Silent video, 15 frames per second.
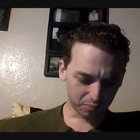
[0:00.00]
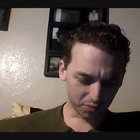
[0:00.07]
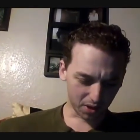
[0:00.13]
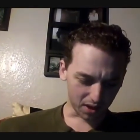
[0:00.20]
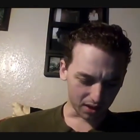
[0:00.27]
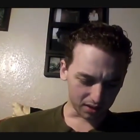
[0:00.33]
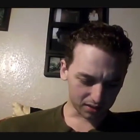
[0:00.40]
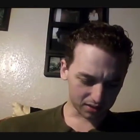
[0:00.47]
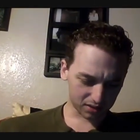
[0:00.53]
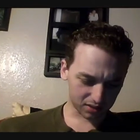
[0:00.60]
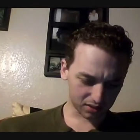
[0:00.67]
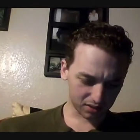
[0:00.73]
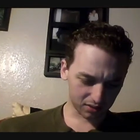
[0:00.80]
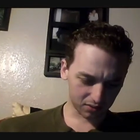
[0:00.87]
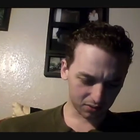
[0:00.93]

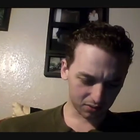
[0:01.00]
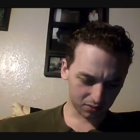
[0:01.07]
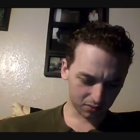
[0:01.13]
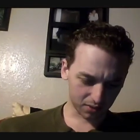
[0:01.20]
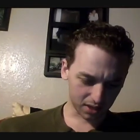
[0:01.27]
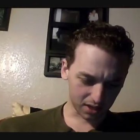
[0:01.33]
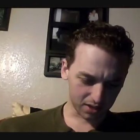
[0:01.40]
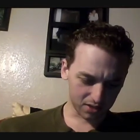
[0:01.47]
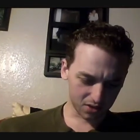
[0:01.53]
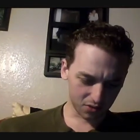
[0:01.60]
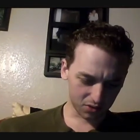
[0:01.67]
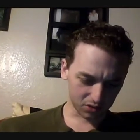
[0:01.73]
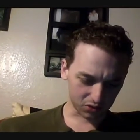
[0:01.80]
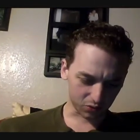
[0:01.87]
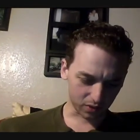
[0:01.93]
But what I
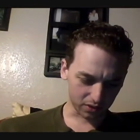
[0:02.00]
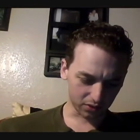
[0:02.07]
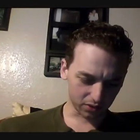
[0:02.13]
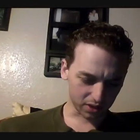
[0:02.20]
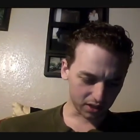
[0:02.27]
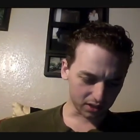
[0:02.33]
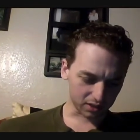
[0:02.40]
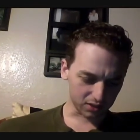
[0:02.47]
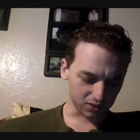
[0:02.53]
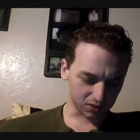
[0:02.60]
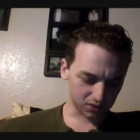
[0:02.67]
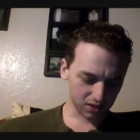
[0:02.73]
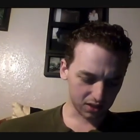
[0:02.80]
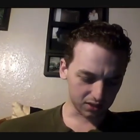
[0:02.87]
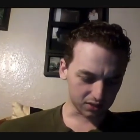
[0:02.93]
noticed while looking at
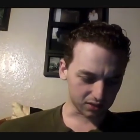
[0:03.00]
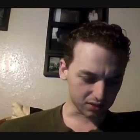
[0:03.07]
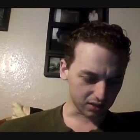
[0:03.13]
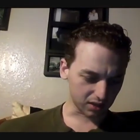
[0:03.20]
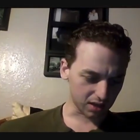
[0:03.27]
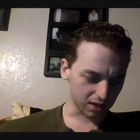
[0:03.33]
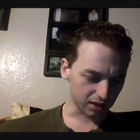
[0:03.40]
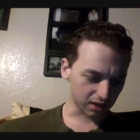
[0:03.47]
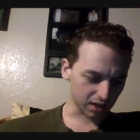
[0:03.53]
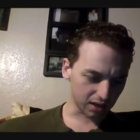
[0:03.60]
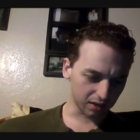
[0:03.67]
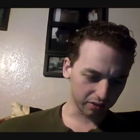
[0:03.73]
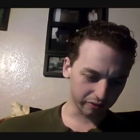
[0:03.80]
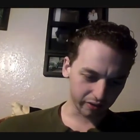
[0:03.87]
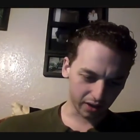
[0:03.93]
these seeds and
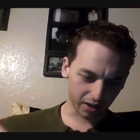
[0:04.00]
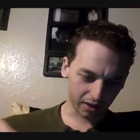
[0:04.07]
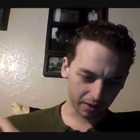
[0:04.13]
kind of